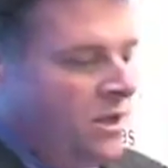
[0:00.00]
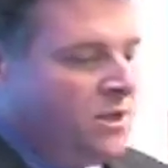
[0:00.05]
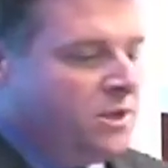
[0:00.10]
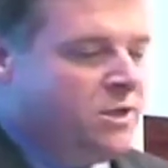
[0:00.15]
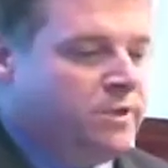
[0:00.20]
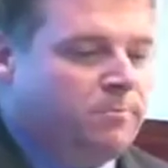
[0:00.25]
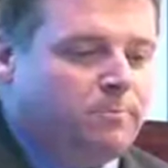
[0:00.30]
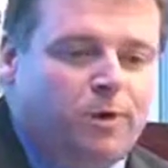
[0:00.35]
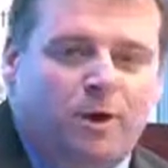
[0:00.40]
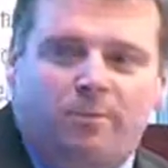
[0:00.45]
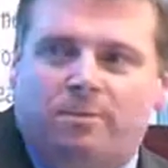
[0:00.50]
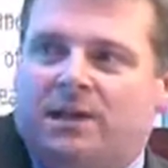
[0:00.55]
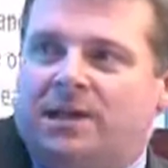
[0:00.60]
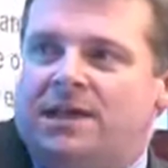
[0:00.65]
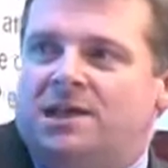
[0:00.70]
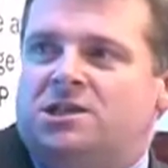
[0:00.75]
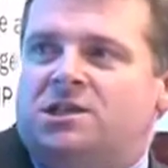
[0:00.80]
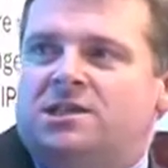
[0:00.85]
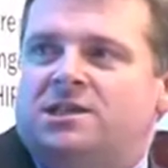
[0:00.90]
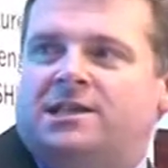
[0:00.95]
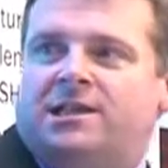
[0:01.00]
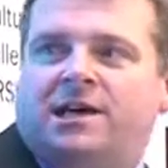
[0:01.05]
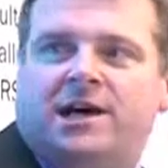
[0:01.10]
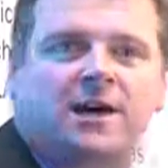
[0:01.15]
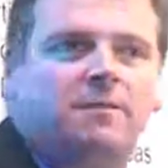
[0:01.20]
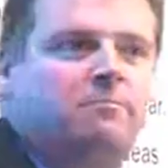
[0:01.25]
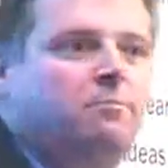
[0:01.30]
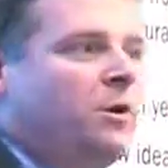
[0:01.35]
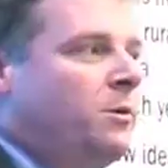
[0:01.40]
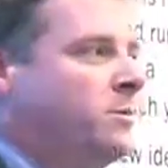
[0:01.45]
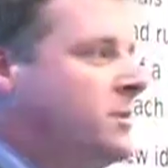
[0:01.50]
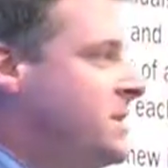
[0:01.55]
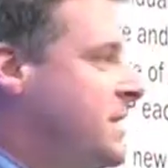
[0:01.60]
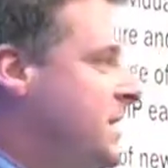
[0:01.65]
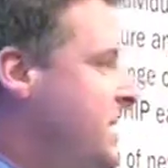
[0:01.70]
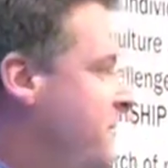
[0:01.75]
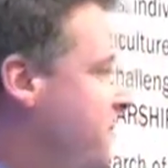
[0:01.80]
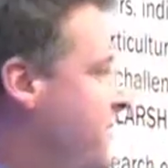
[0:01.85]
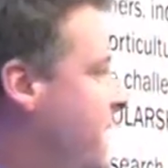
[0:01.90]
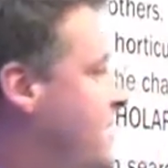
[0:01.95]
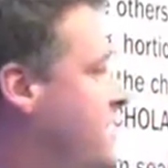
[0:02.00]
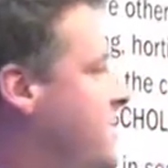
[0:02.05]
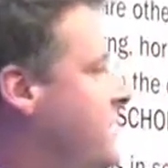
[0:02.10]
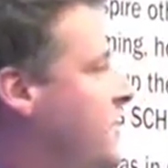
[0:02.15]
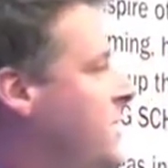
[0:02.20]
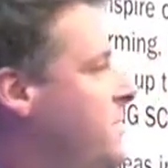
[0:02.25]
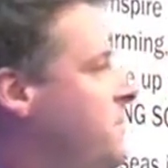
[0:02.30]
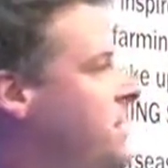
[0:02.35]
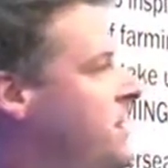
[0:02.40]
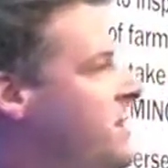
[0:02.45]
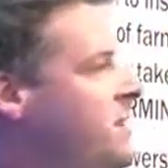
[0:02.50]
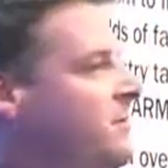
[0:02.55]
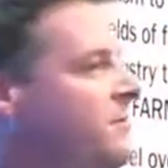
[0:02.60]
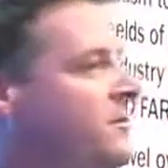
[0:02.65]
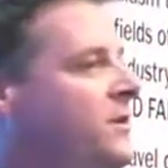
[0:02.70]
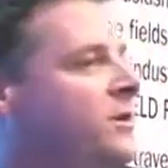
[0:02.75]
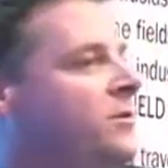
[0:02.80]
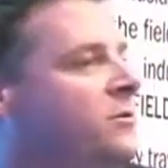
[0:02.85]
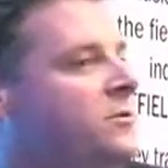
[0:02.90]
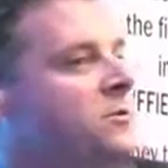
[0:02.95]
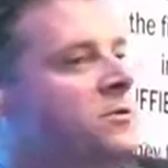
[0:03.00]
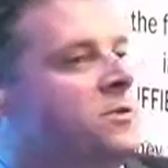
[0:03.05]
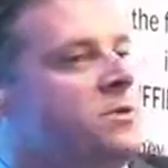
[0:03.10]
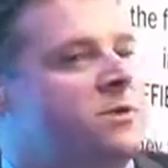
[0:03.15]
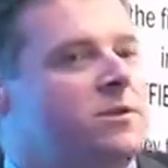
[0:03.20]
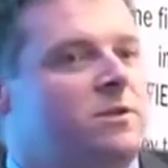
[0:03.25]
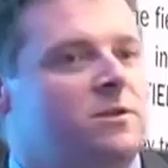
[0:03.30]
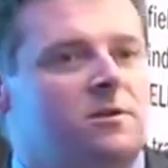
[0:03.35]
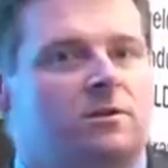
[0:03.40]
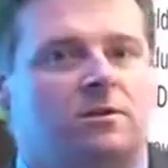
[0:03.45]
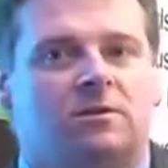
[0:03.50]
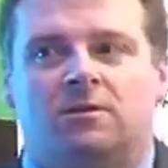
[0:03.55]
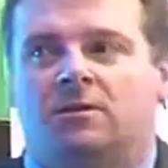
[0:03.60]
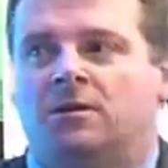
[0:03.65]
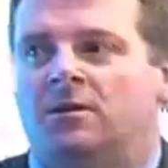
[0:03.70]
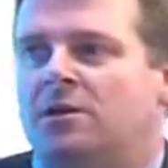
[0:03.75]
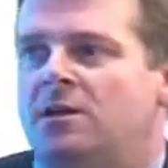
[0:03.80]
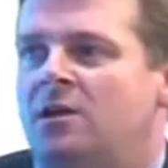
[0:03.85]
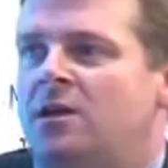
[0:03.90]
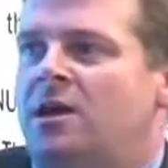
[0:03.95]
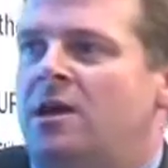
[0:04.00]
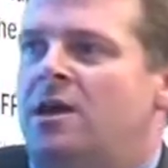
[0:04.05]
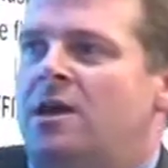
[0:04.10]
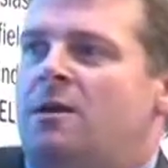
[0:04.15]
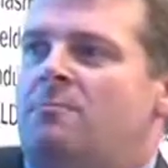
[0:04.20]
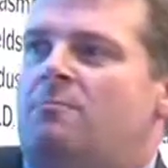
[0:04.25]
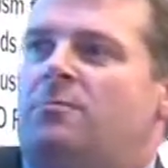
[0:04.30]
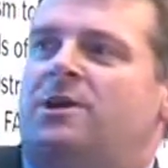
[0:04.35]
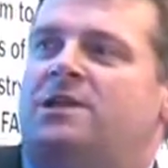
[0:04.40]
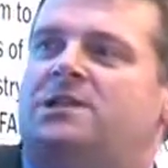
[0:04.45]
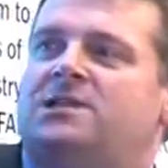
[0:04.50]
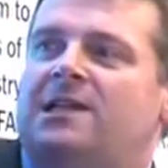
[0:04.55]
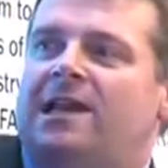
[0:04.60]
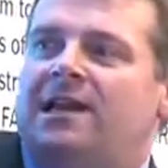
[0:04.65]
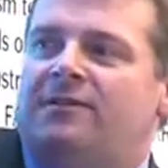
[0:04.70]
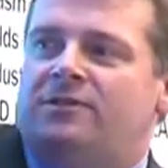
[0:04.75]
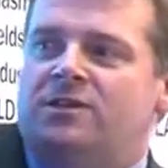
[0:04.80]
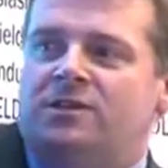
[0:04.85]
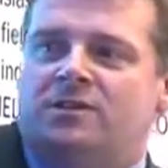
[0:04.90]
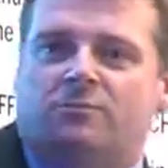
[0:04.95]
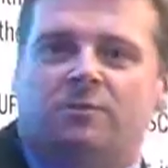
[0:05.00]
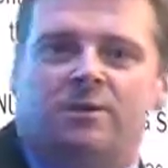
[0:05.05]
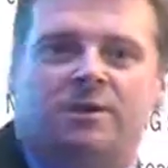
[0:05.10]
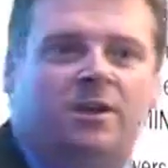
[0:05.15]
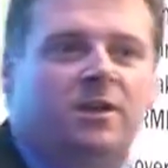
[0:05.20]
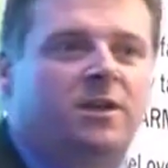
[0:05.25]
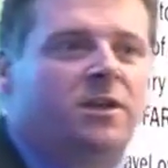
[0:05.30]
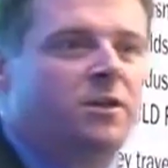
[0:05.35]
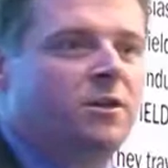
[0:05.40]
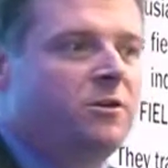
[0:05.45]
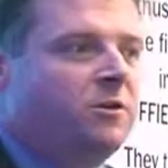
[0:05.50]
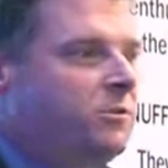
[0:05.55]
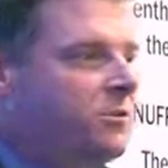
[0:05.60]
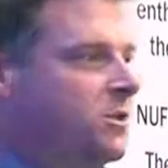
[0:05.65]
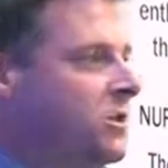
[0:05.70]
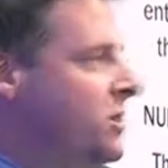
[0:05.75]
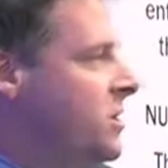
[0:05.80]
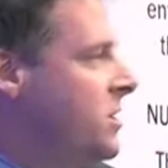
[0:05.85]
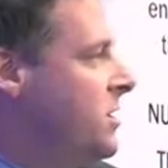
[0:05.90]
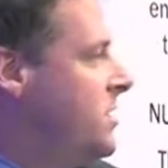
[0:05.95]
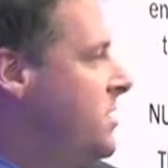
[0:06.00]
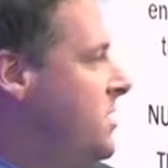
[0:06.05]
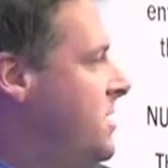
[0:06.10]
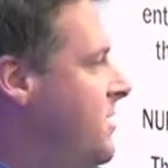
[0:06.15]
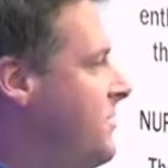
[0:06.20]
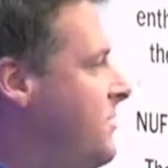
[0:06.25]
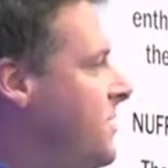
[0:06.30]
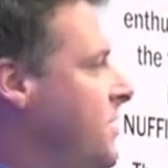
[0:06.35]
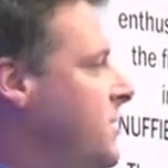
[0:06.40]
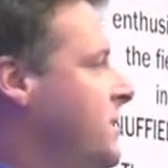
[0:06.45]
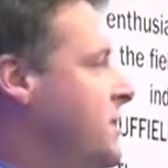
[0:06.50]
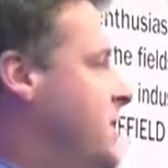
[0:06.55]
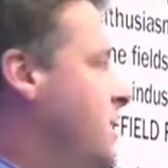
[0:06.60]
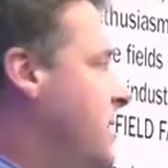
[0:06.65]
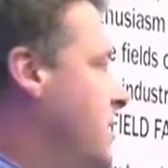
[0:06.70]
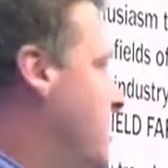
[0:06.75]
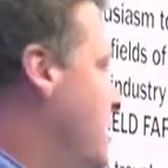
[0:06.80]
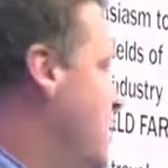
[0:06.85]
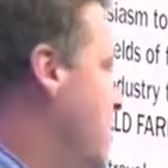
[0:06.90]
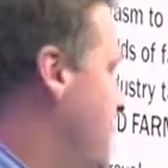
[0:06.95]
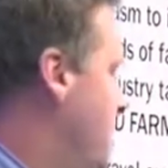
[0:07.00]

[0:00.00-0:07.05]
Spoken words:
So the population time bomb has effectively been diffused, but it's left us with a huge difficulty.